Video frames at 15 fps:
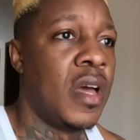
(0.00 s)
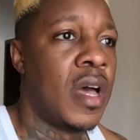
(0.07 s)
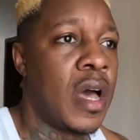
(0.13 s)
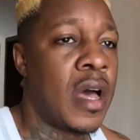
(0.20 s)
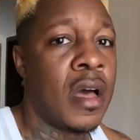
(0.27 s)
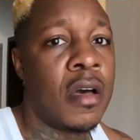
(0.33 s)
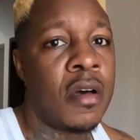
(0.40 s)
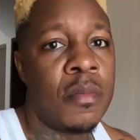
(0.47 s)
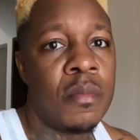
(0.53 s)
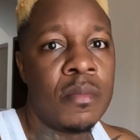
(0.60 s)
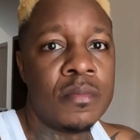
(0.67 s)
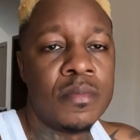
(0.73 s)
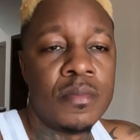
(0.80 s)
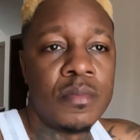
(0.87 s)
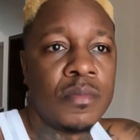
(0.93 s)

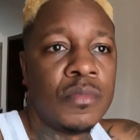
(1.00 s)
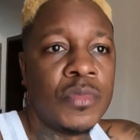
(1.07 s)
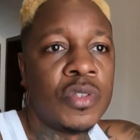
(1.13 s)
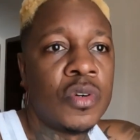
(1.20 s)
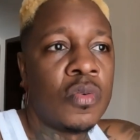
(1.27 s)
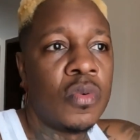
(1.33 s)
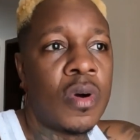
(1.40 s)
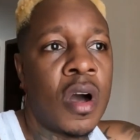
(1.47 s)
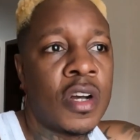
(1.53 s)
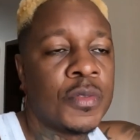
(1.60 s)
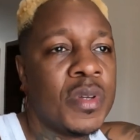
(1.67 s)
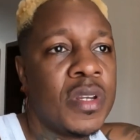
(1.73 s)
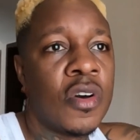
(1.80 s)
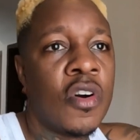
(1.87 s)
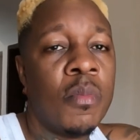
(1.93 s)
ask
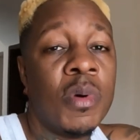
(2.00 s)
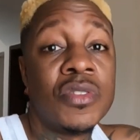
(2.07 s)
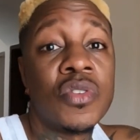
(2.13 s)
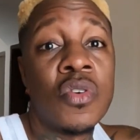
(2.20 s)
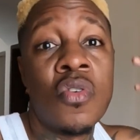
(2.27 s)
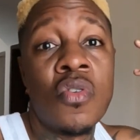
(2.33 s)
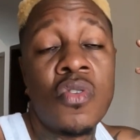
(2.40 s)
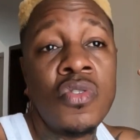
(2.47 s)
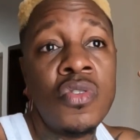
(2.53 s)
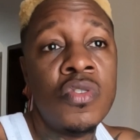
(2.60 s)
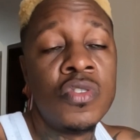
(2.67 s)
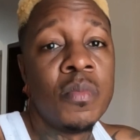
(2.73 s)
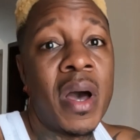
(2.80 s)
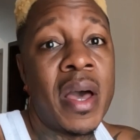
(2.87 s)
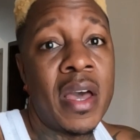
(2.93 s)
me in the comments or
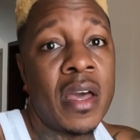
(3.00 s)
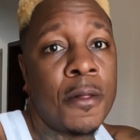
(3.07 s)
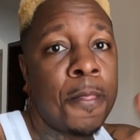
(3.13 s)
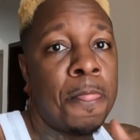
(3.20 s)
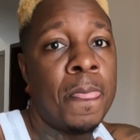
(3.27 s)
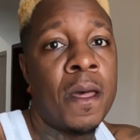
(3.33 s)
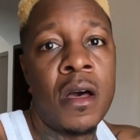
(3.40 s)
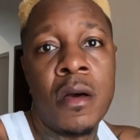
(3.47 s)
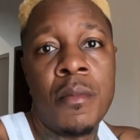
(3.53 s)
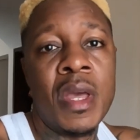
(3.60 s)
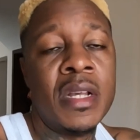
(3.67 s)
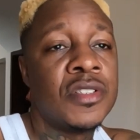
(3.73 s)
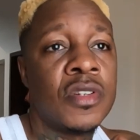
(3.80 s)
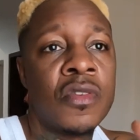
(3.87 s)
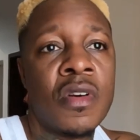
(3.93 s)
use my
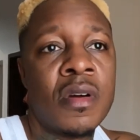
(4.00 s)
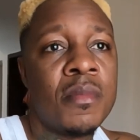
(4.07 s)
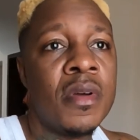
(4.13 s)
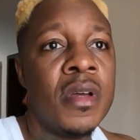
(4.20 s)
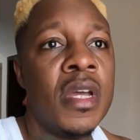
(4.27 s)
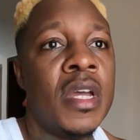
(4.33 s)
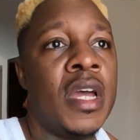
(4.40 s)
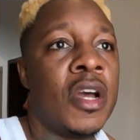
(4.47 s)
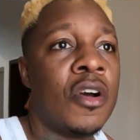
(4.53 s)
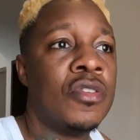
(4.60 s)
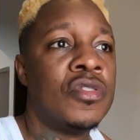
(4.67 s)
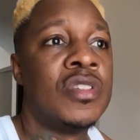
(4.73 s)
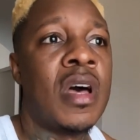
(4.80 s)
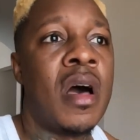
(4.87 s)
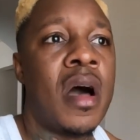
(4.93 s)
Instagram,
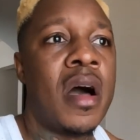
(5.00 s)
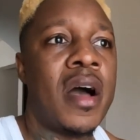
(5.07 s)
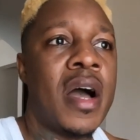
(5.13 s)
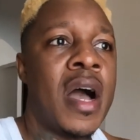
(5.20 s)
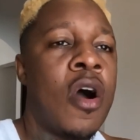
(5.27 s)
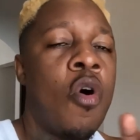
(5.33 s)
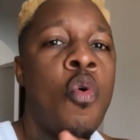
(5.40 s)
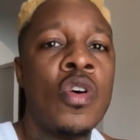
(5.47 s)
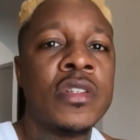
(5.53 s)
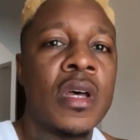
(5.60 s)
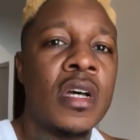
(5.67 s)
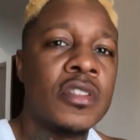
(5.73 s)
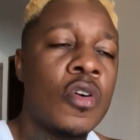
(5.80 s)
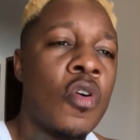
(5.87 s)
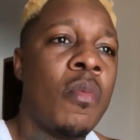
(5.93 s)
because I always
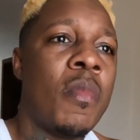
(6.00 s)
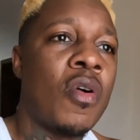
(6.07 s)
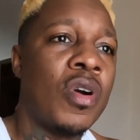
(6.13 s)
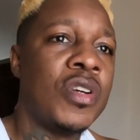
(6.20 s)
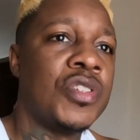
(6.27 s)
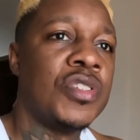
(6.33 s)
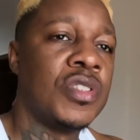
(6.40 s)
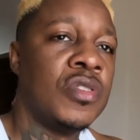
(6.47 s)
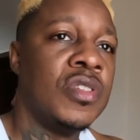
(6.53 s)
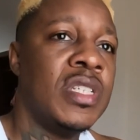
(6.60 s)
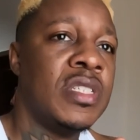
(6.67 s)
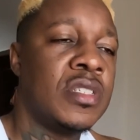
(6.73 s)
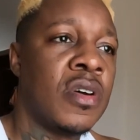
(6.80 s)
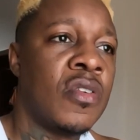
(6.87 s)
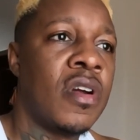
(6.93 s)
answer all my questions on
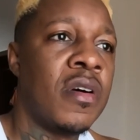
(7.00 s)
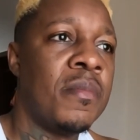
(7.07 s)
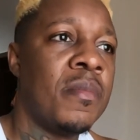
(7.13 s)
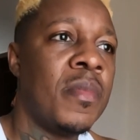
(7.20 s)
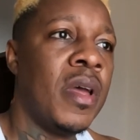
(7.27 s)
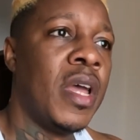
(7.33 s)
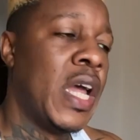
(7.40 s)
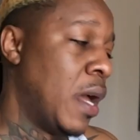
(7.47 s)
Instagram,